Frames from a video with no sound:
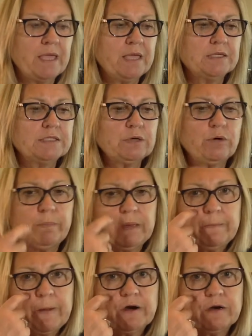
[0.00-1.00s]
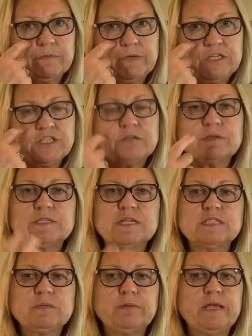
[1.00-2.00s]
So a big part of each of those
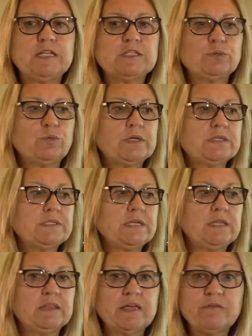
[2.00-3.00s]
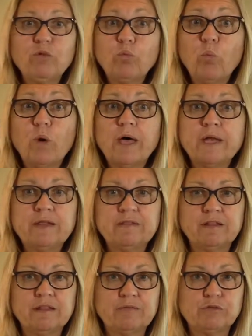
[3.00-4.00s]
lesson plans was the level 1 and the
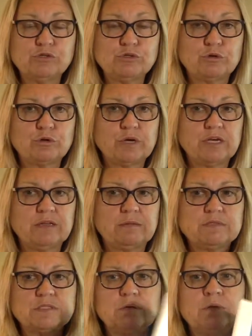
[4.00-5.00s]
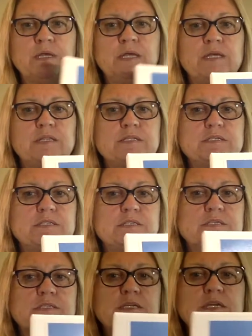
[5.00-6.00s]
level 2 curriculum. So this
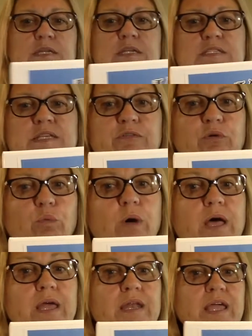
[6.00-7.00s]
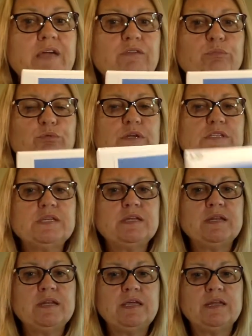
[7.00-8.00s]
is KiddyKeys level 1. I have it printed
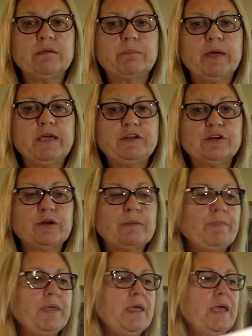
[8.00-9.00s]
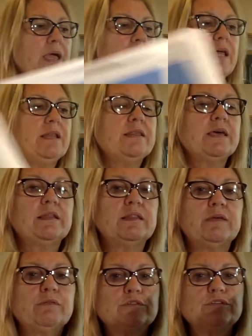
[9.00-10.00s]
in a binder, and then
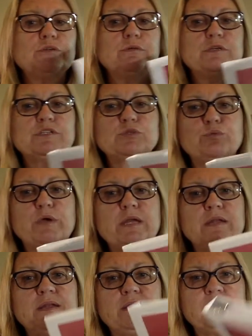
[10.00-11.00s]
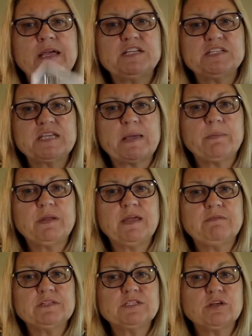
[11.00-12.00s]
level 2 is red, and I just happen to have
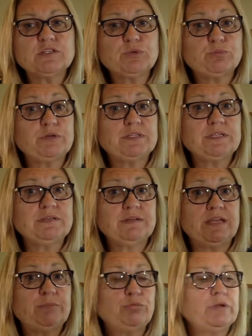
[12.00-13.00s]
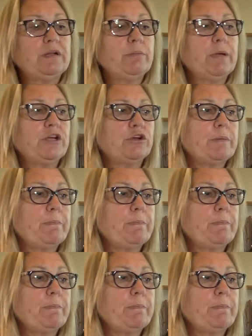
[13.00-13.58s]
this also printed and put in a binder.